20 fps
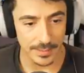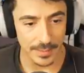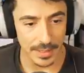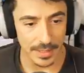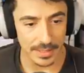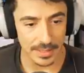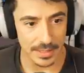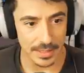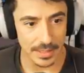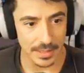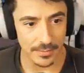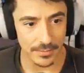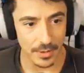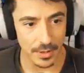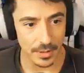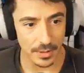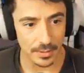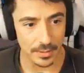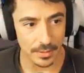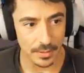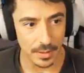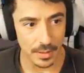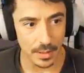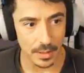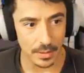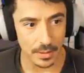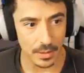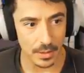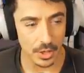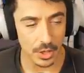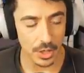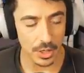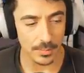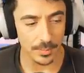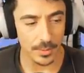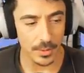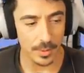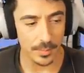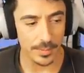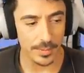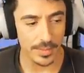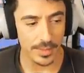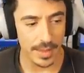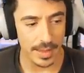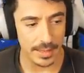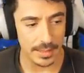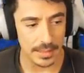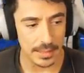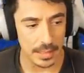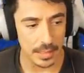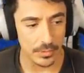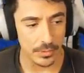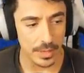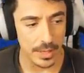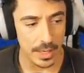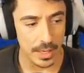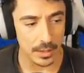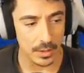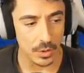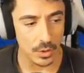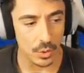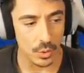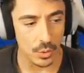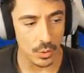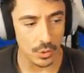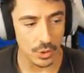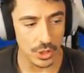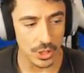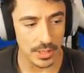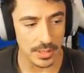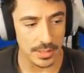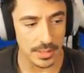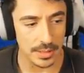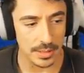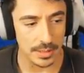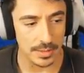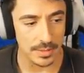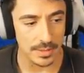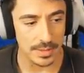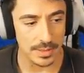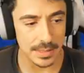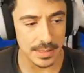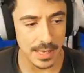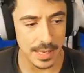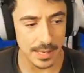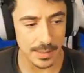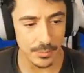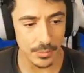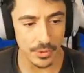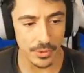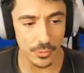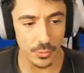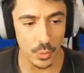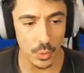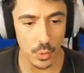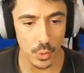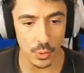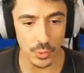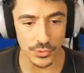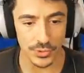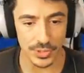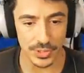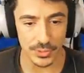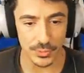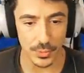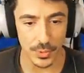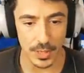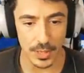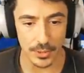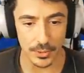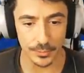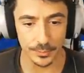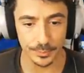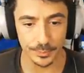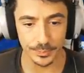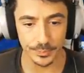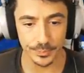But let's give you a good pop of that down there. Gorgeous. And then the same with the walls as well.